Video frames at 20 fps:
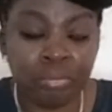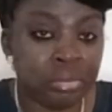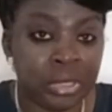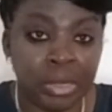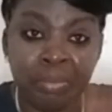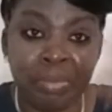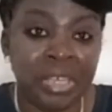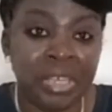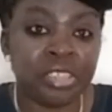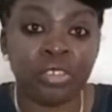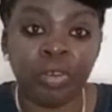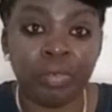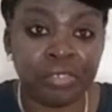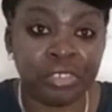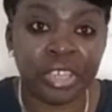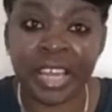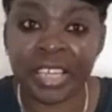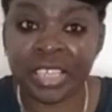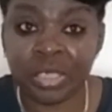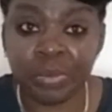means of
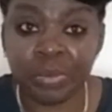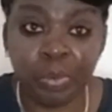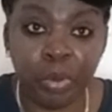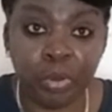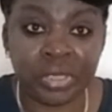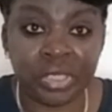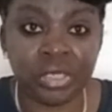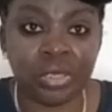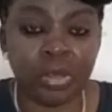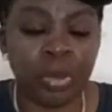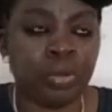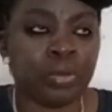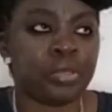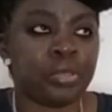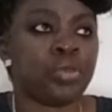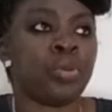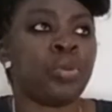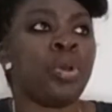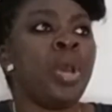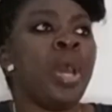transport
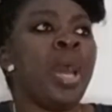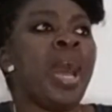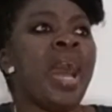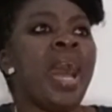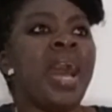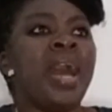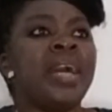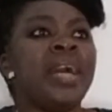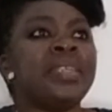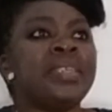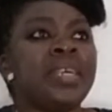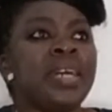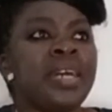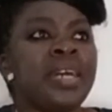also. And